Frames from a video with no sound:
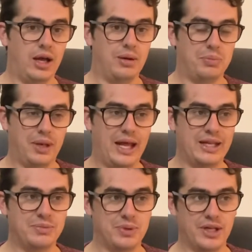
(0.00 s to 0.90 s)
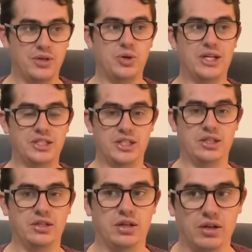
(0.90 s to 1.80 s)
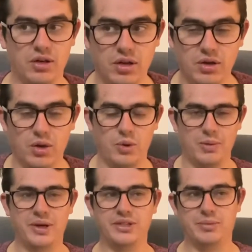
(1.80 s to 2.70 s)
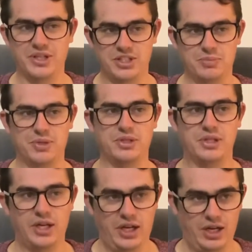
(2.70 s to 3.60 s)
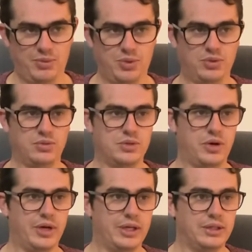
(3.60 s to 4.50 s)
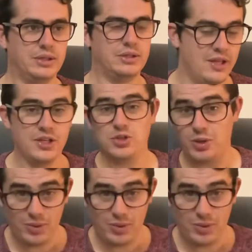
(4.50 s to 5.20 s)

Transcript: planet, but I don't actually know where my ship is anymore. Sorry. So I'm